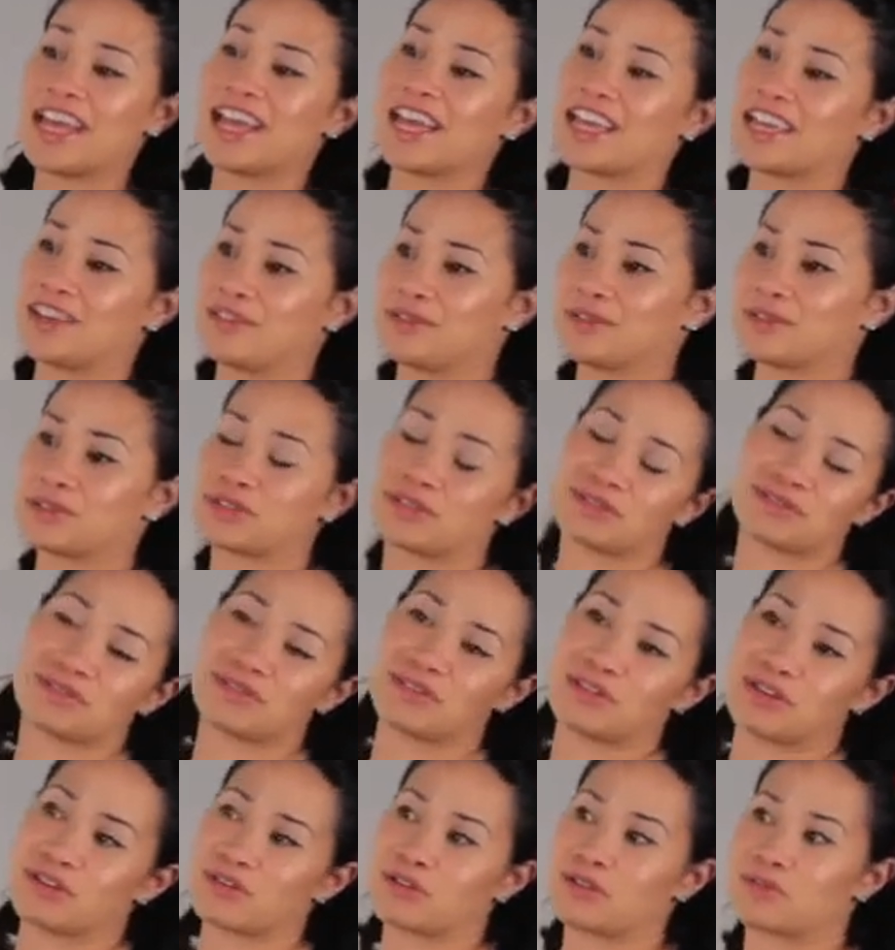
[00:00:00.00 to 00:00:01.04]
It was,
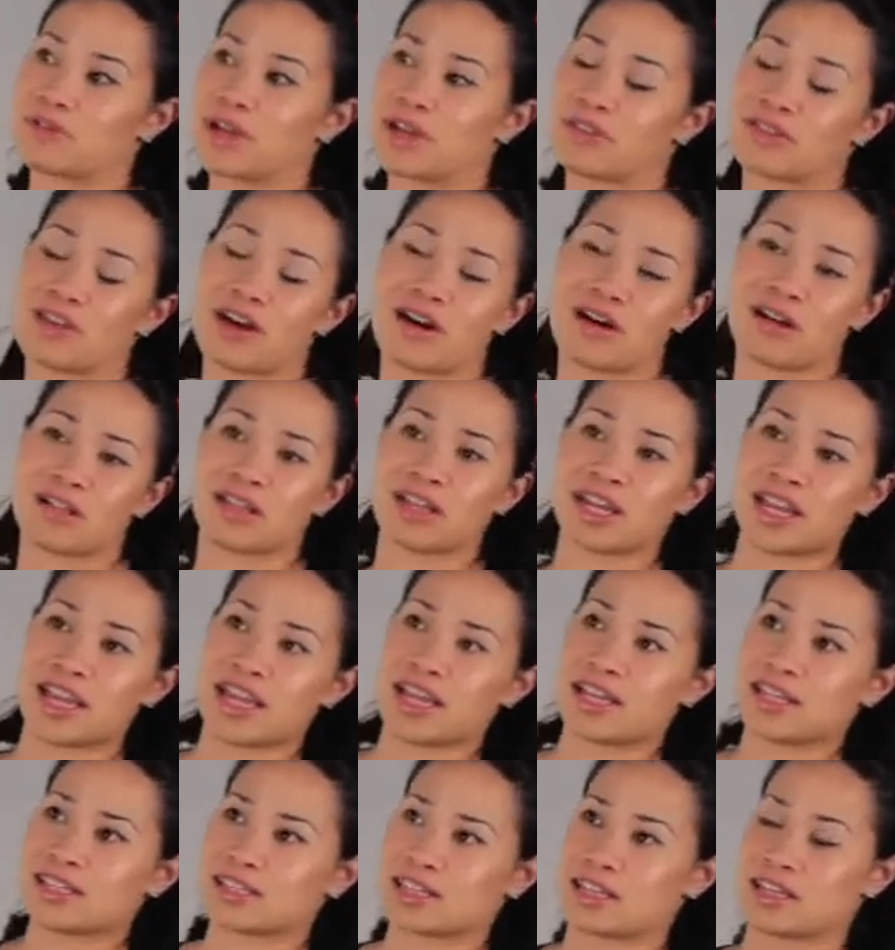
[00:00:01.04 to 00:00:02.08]
you know, around the
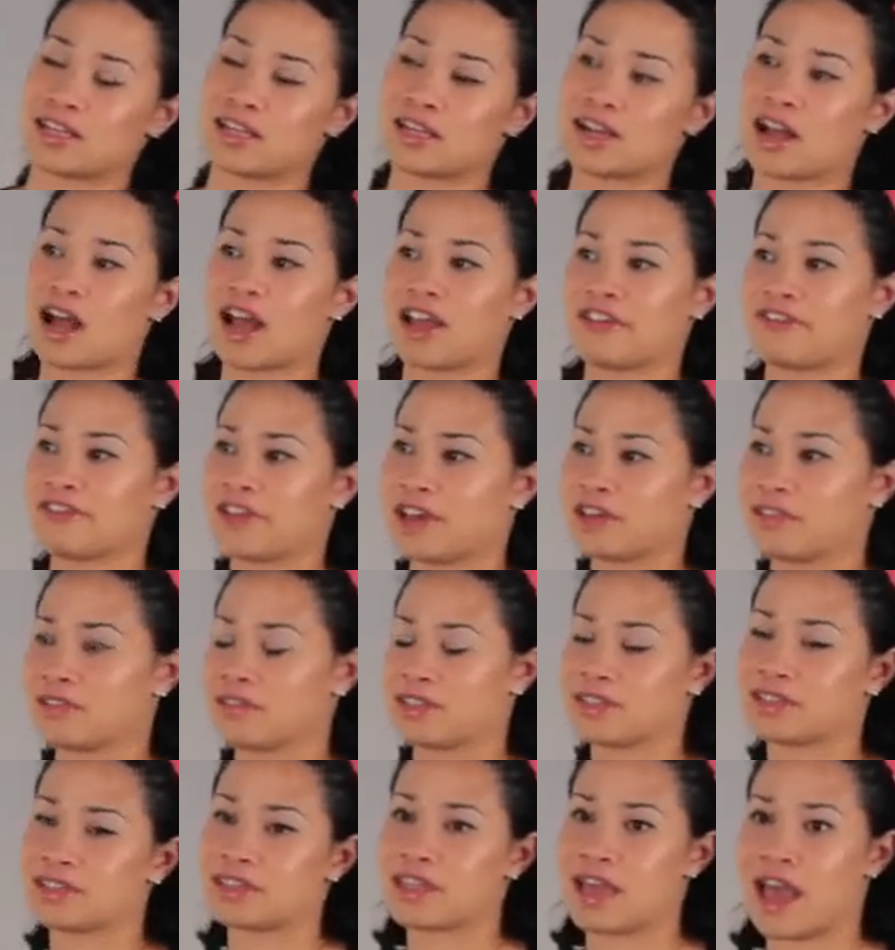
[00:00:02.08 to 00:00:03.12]
holidays, and I found
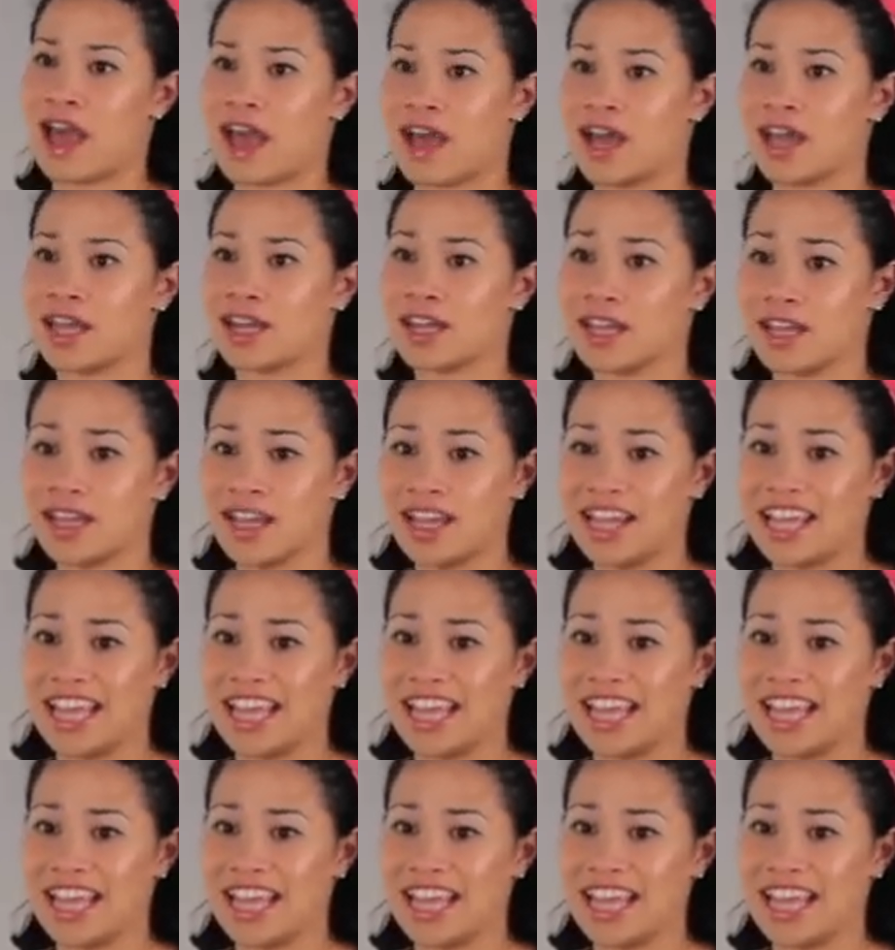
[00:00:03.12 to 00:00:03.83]
this ad